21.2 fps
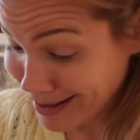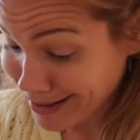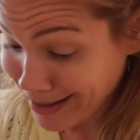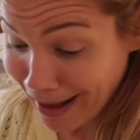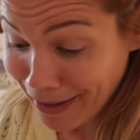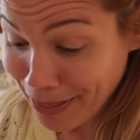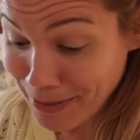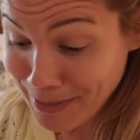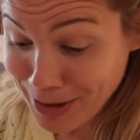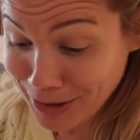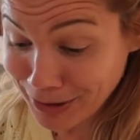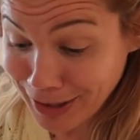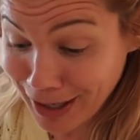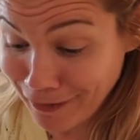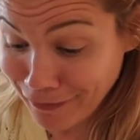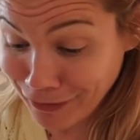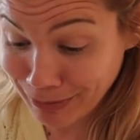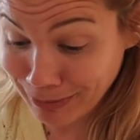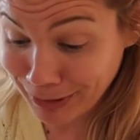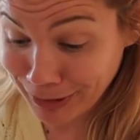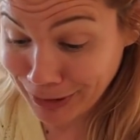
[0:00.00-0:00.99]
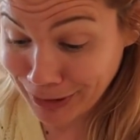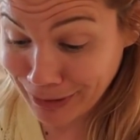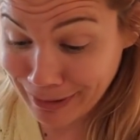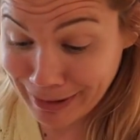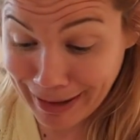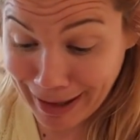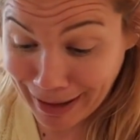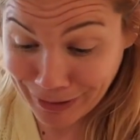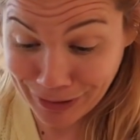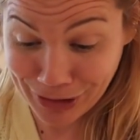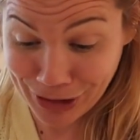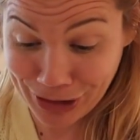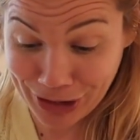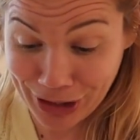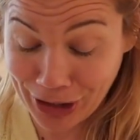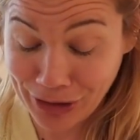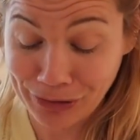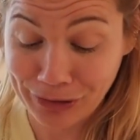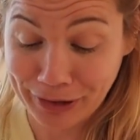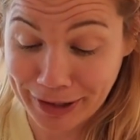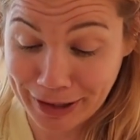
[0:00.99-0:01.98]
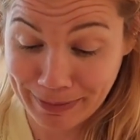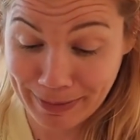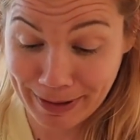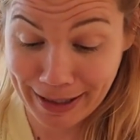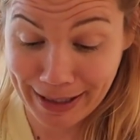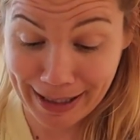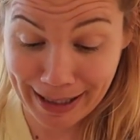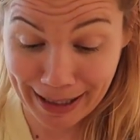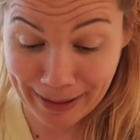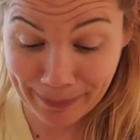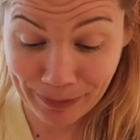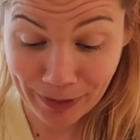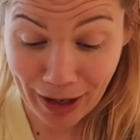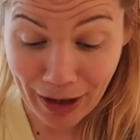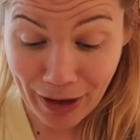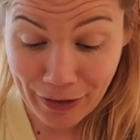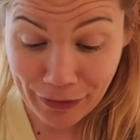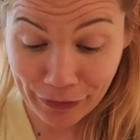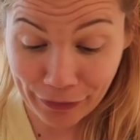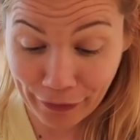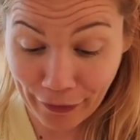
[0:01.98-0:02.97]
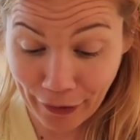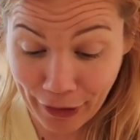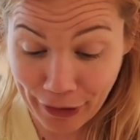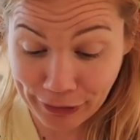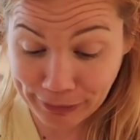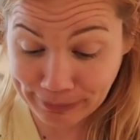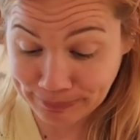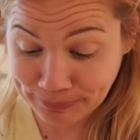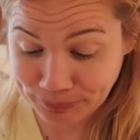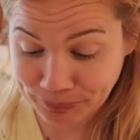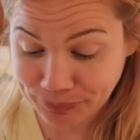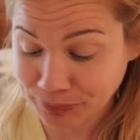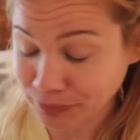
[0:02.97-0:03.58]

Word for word: not the most comfortable doing that, just generally speaking. So